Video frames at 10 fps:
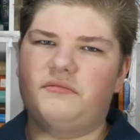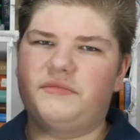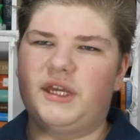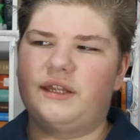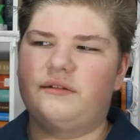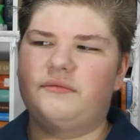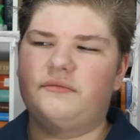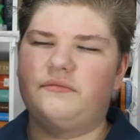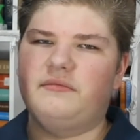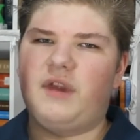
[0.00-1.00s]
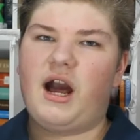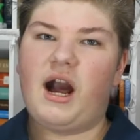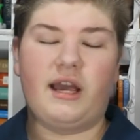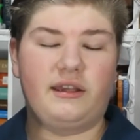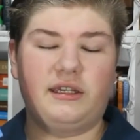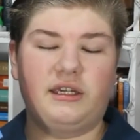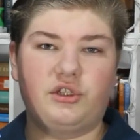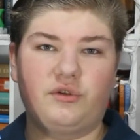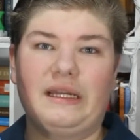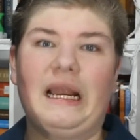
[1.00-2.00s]
that I
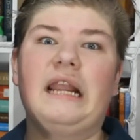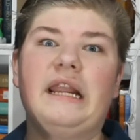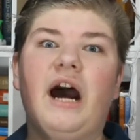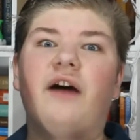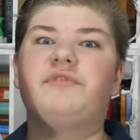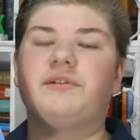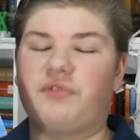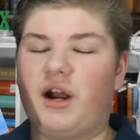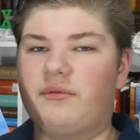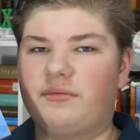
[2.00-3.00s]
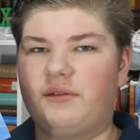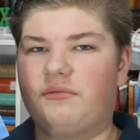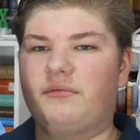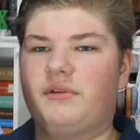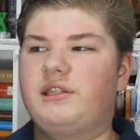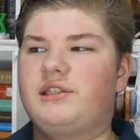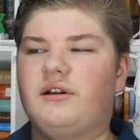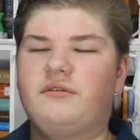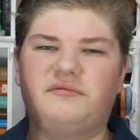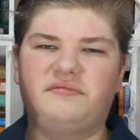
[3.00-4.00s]
enjoyed enough to probably reread.
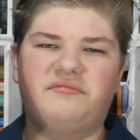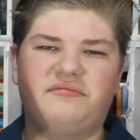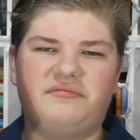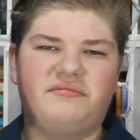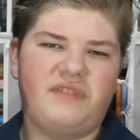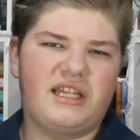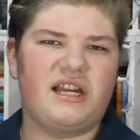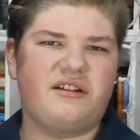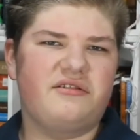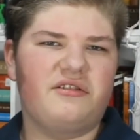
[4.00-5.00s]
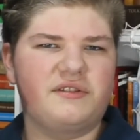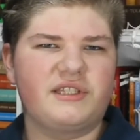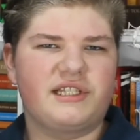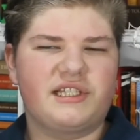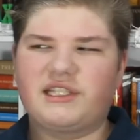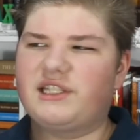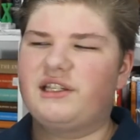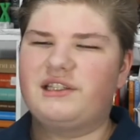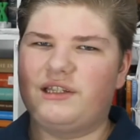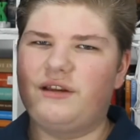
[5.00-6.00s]
So that's how you know it's a
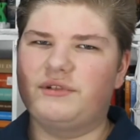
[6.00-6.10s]
success.